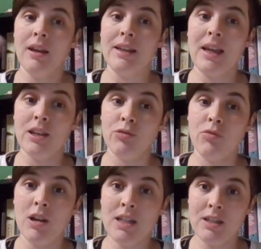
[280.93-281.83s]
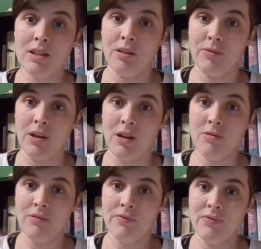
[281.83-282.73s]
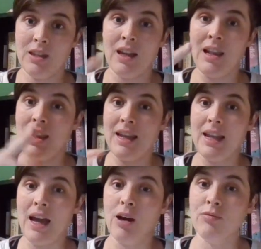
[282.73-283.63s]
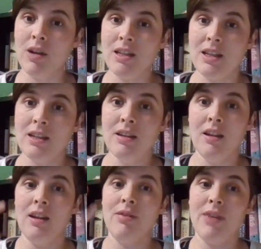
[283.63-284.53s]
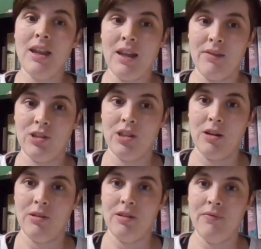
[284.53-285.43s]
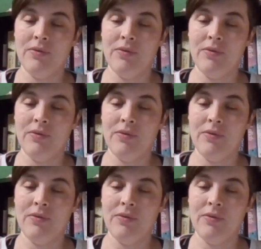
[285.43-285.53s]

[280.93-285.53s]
get your running stuff out and lay it out ready, then have a shower.